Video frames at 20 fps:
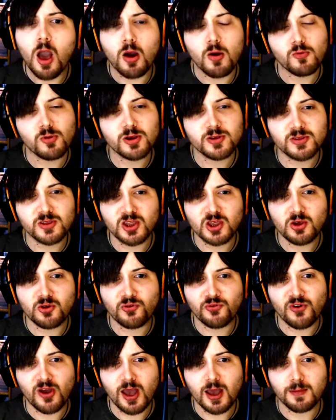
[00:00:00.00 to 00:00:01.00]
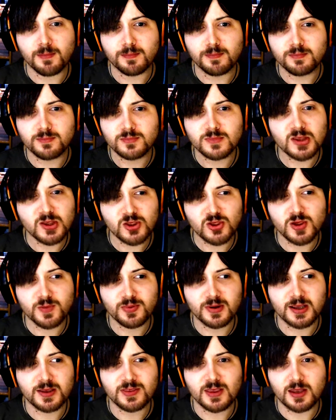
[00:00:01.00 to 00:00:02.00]
Was it you, fam? Did you
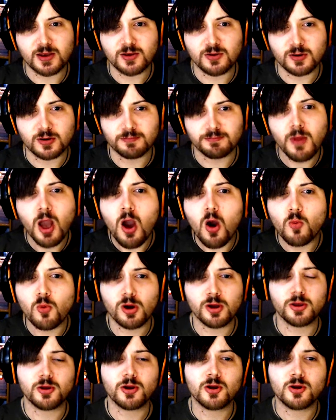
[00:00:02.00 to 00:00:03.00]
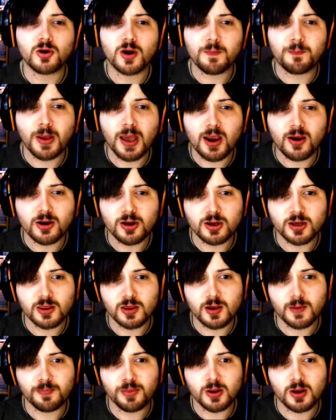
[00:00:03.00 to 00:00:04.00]
break that door? Well, you're gonna repair it out of
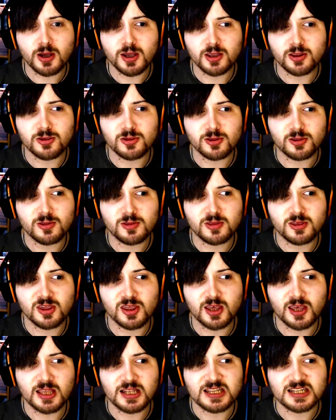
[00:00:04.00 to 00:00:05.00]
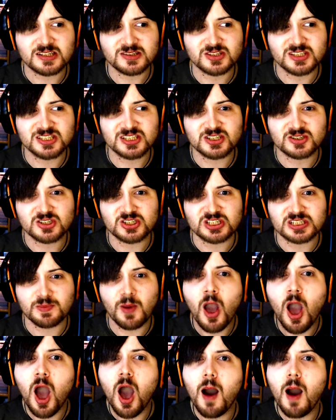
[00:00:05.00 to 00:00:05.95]
your pocket, you cheeky little scrotum.